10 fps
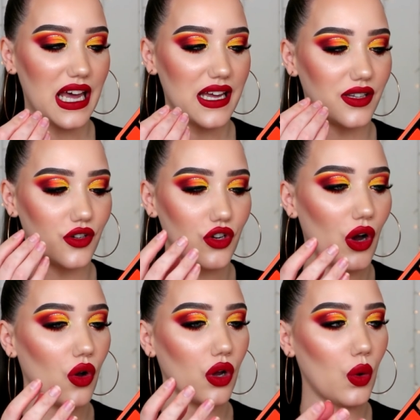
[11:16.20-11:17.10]
and they're
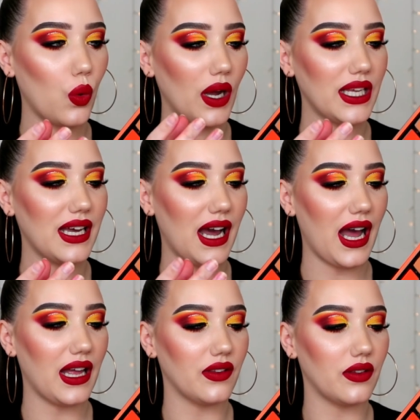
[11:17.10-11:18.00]
not quite
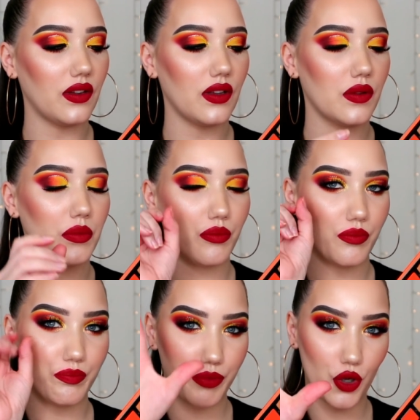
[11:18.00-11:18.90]
as
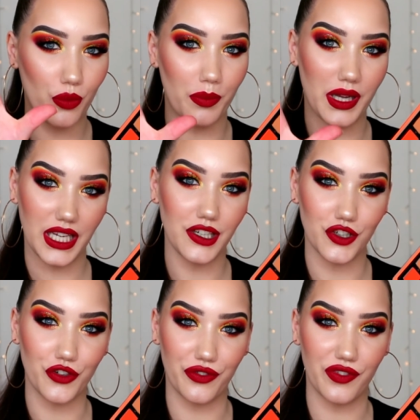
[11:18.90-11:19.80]
boom in
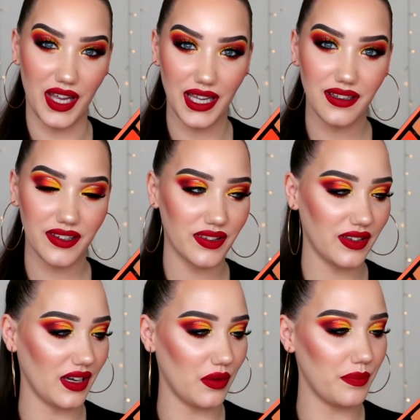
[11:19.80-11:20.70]
your
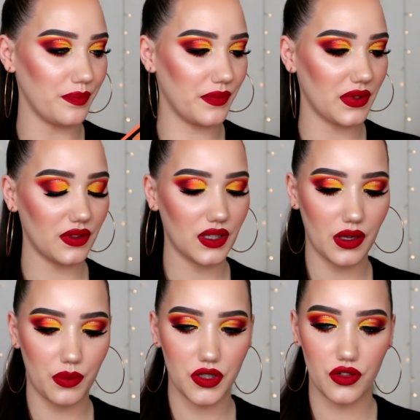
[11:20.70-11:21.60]
face. I
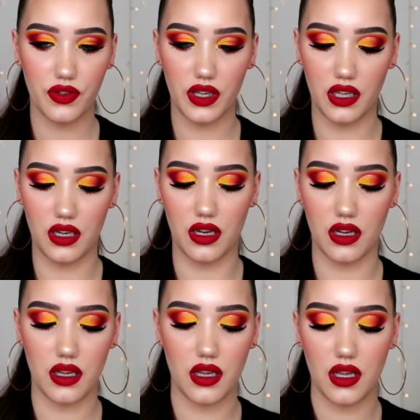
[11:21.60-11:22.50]
wonder if I can
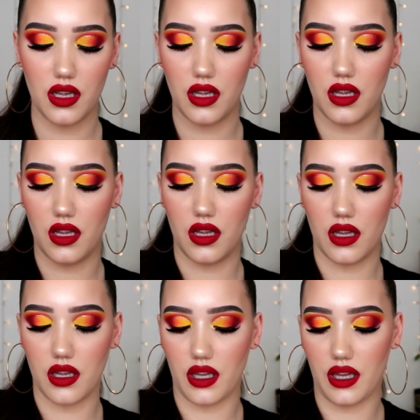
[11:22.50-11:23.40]

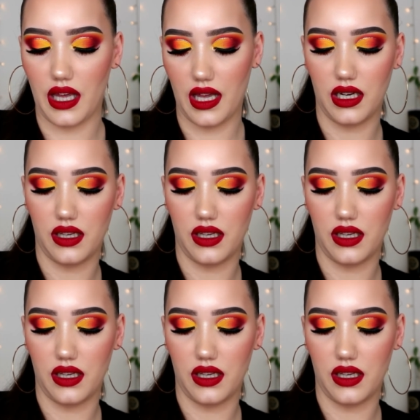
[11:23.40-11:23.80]
get an